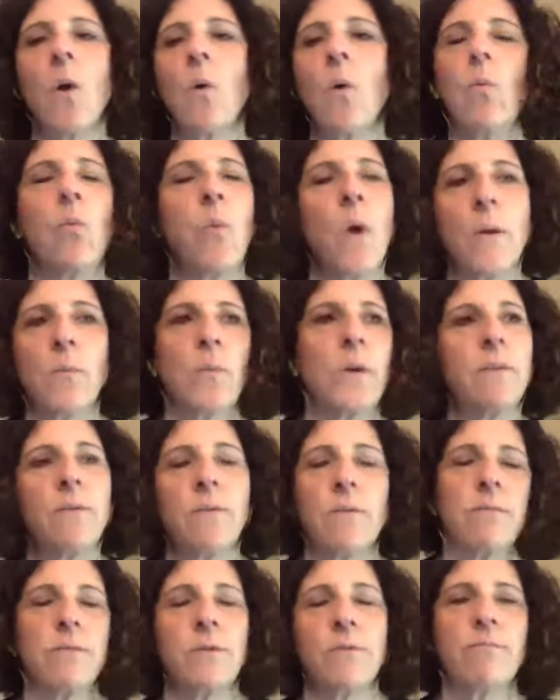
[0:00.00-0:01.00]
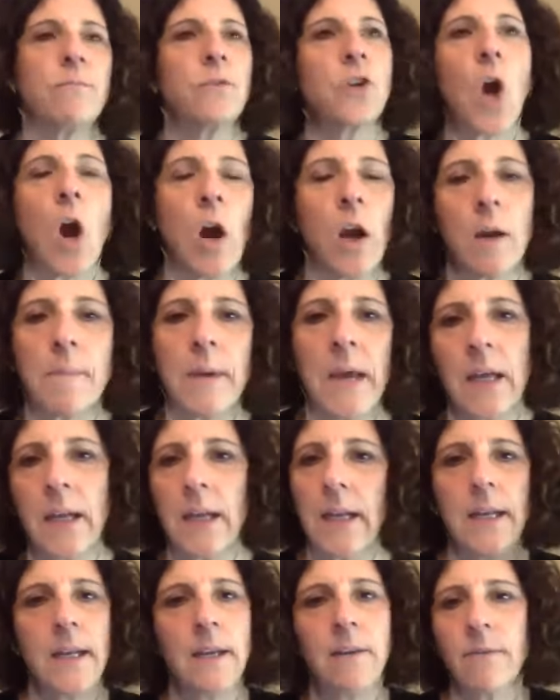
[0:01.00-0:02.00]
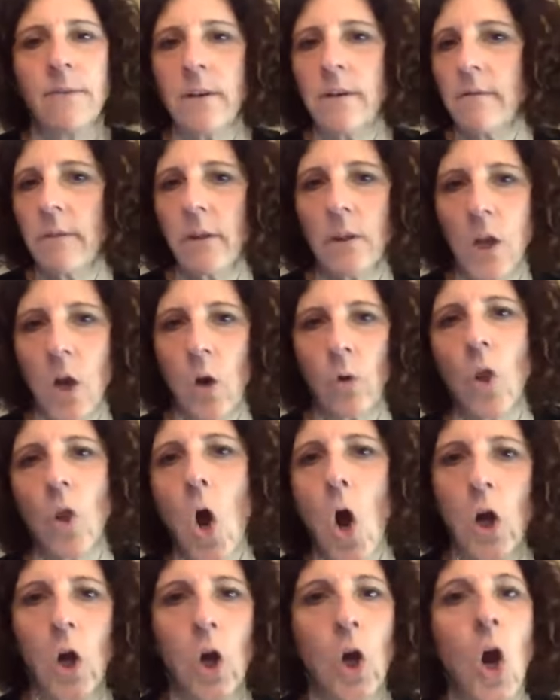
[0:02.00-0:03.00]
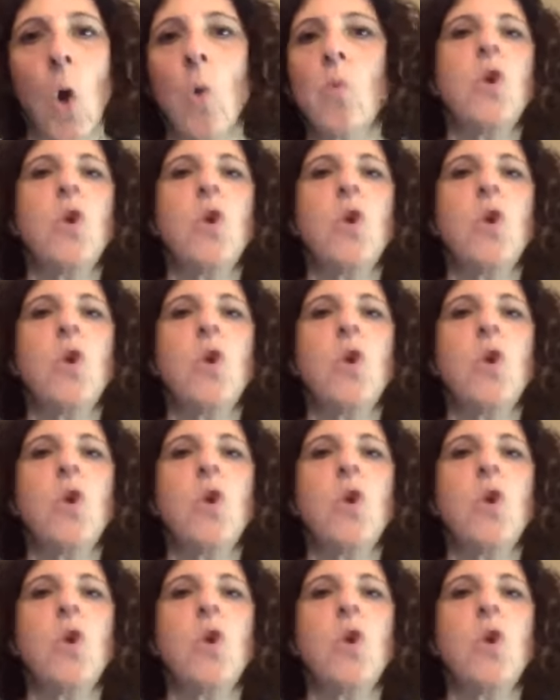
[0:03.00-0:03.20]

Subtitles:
when we talk about it, even long ago,